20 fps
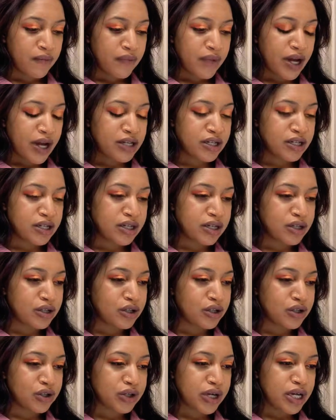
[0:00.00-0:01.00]
I just think it's
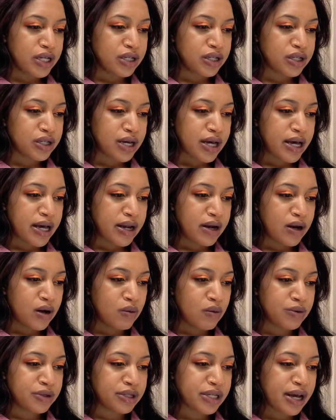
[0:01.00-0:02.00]
strange that
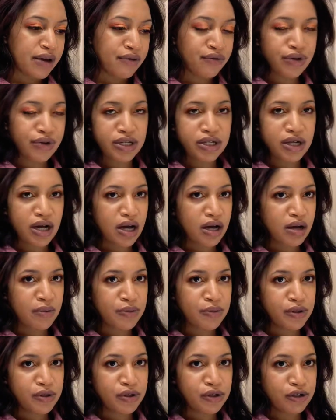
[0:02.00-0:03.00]
almost every top
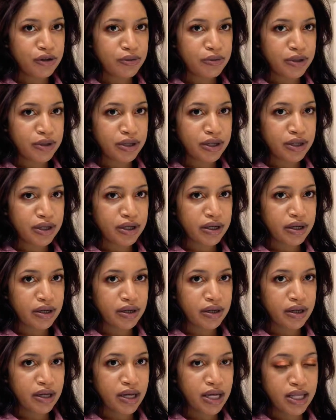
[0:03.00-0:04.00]
YouTuber
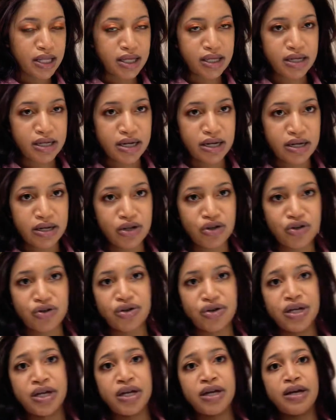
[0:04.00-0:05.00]
in this
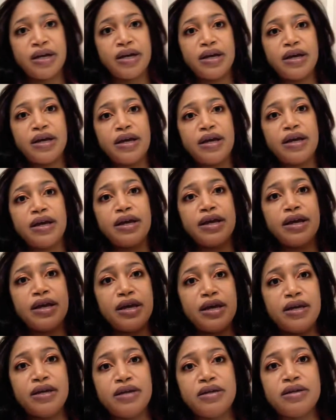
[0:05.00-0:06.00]
industry
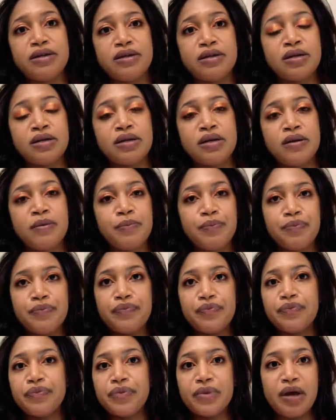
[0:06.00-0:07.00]
is
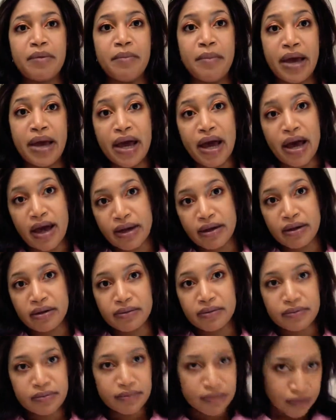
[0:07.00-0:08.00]
a man.
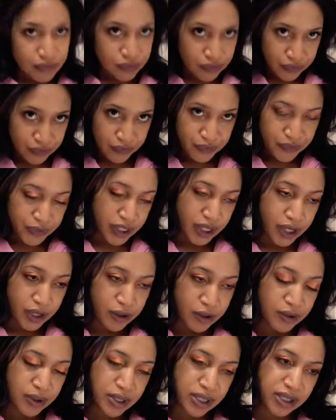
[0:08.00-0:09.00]
You
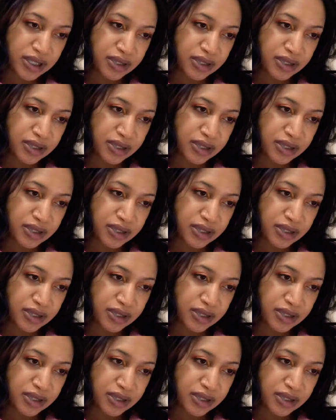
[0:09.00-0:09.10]
know,